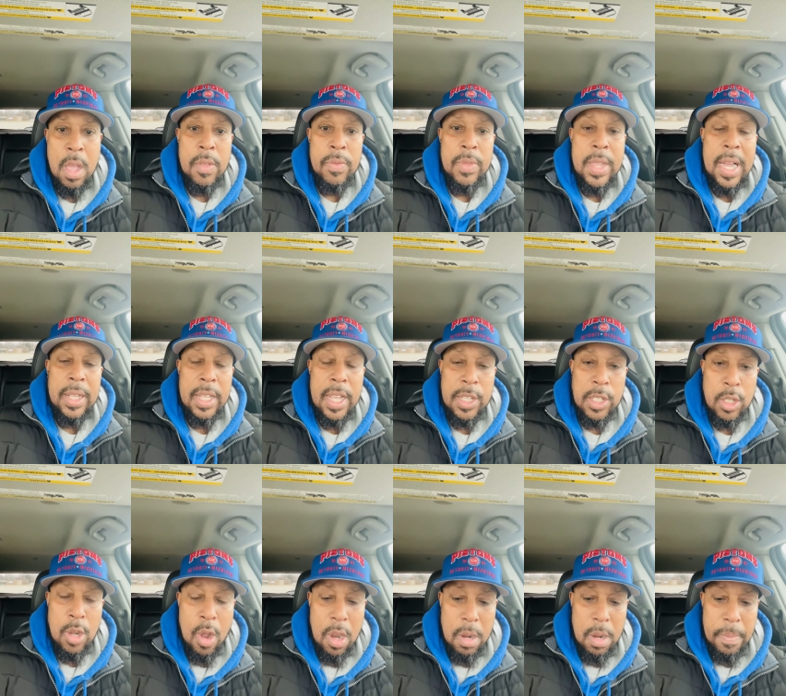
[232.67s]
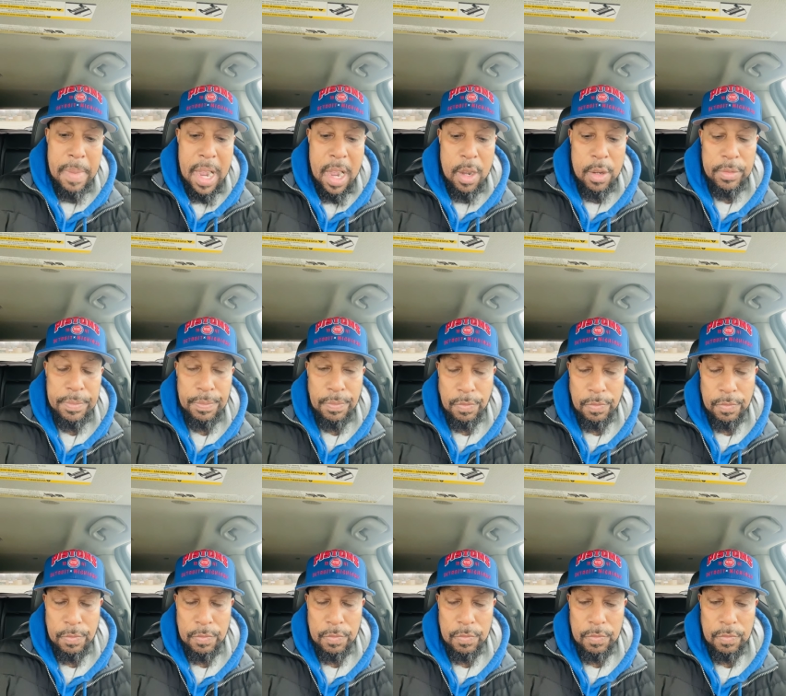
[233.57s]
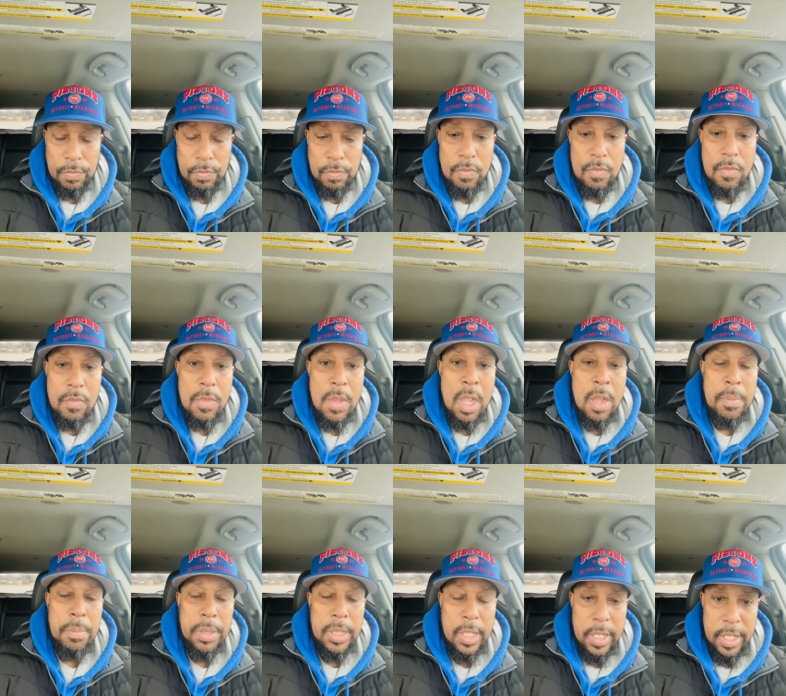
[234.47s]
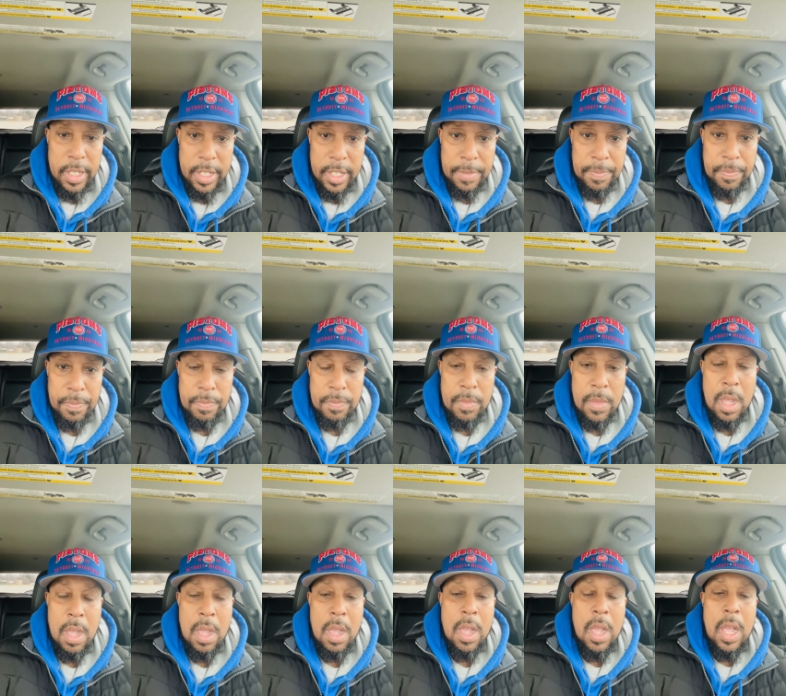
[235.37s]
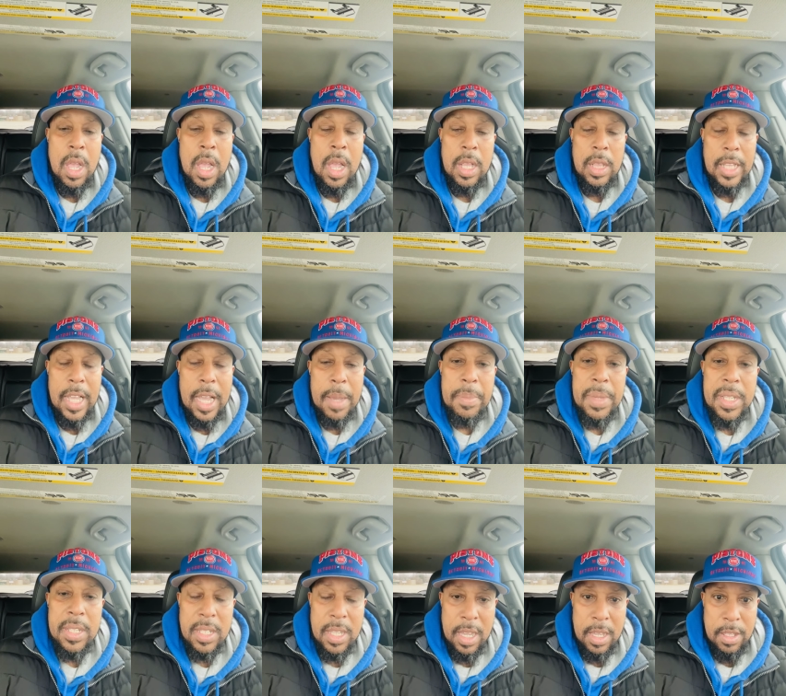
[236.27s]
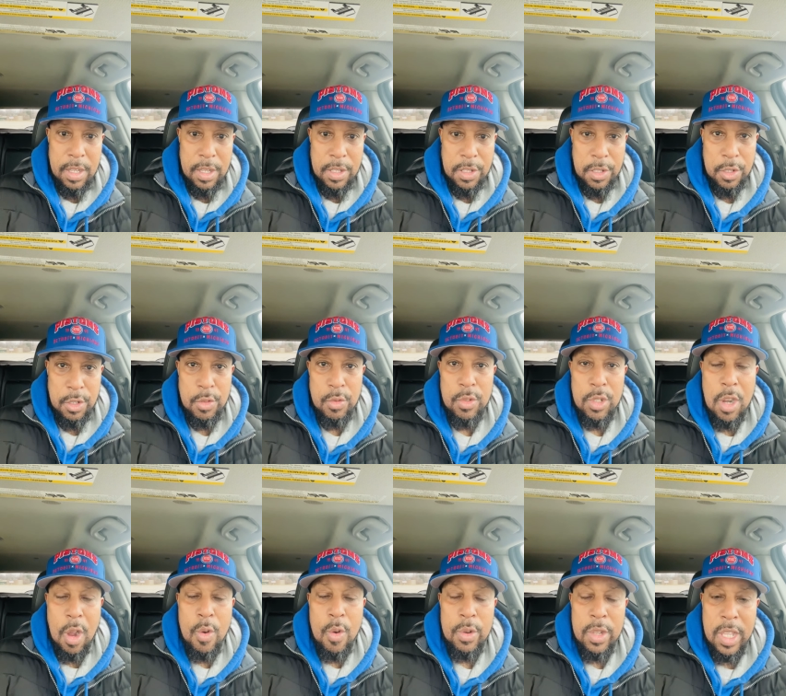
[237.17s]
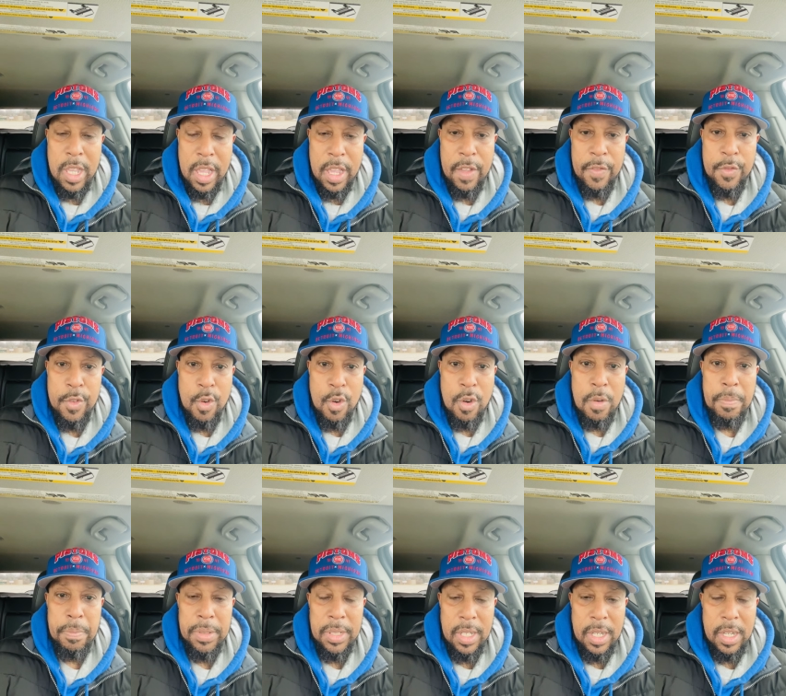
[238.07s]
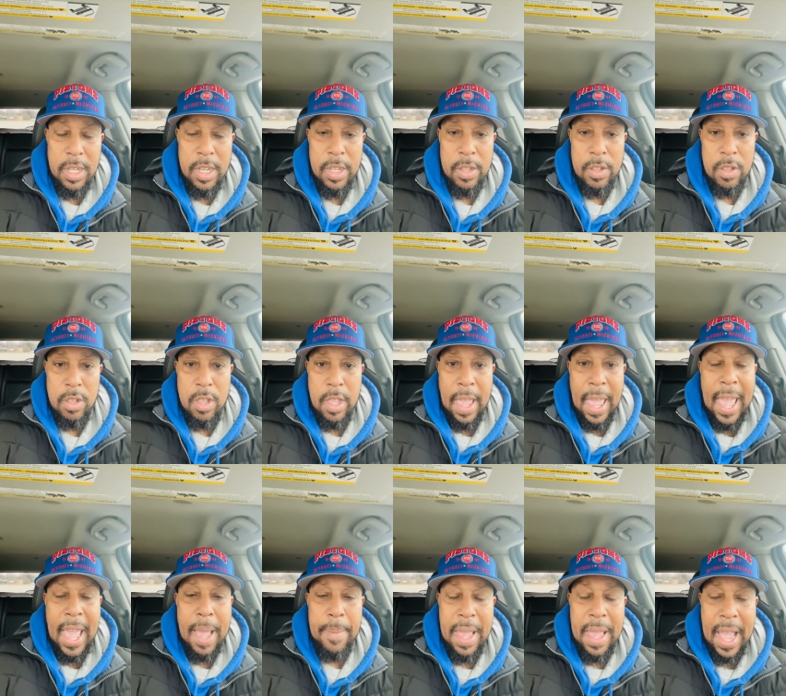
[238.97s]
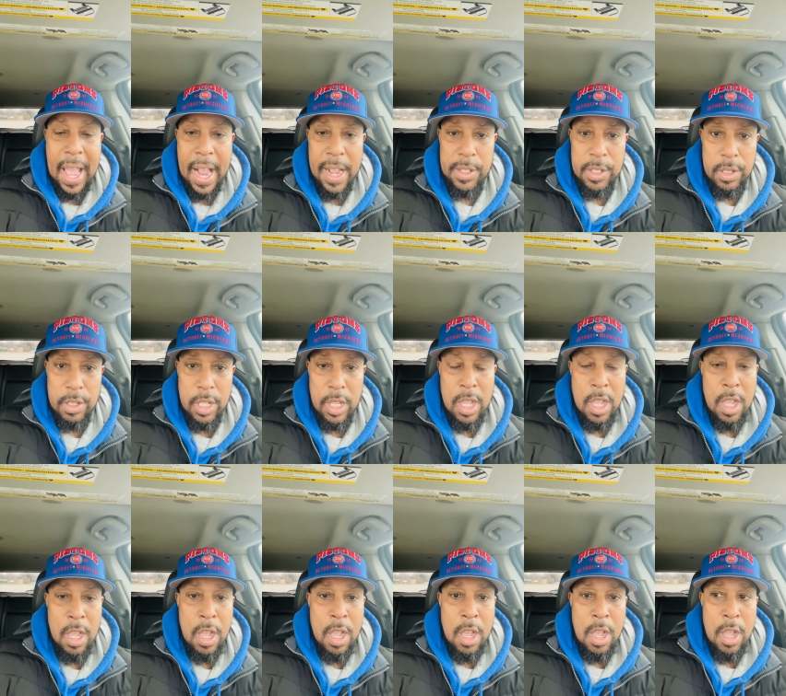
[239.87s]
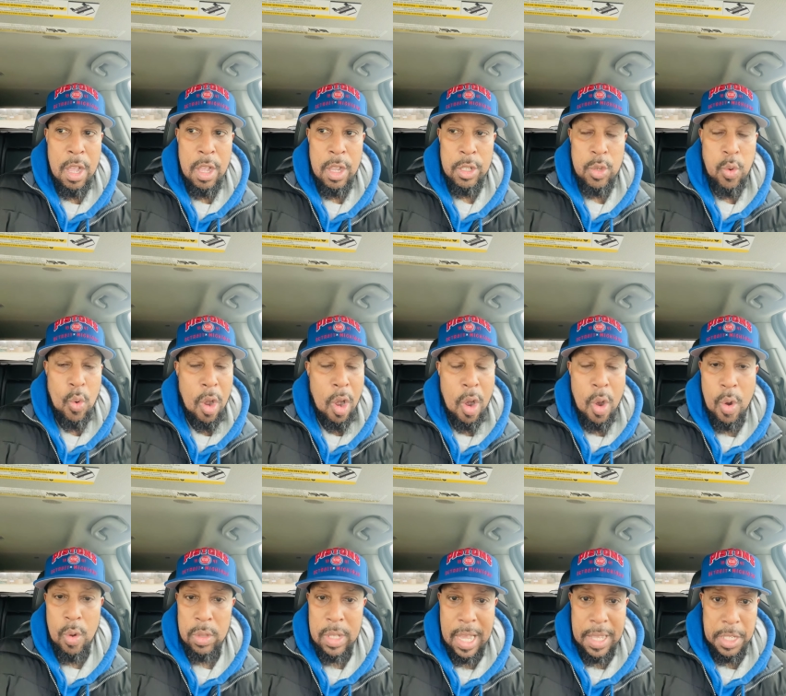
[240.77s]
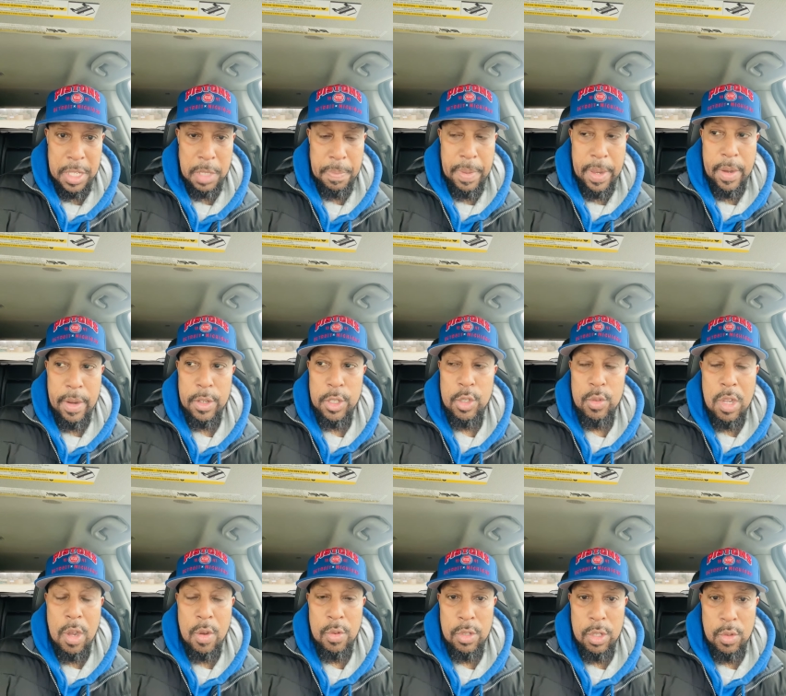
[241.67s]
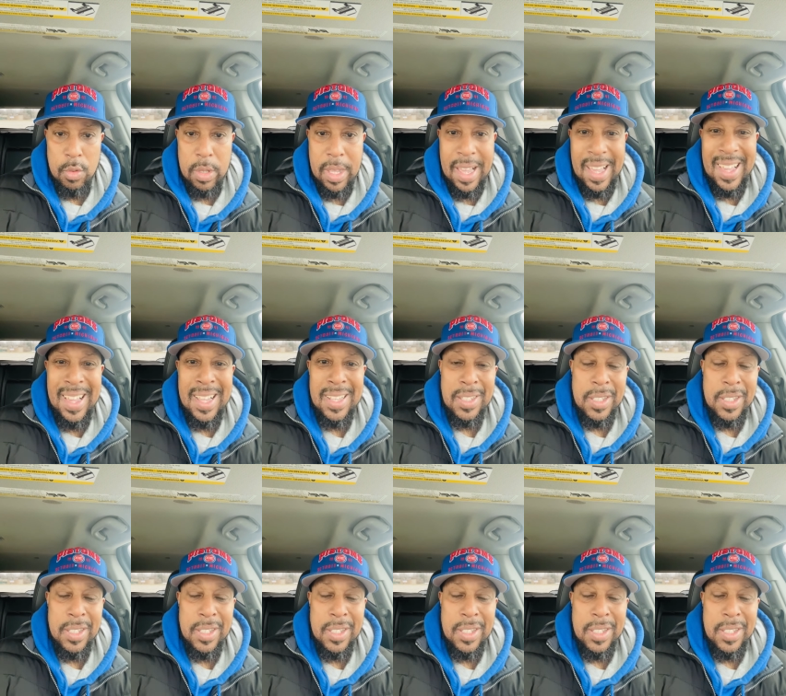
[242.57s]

Now let's talk about blood. Let me say this. You don't give your blood haphazardly to a whole lot of spirits. You don't do that. Is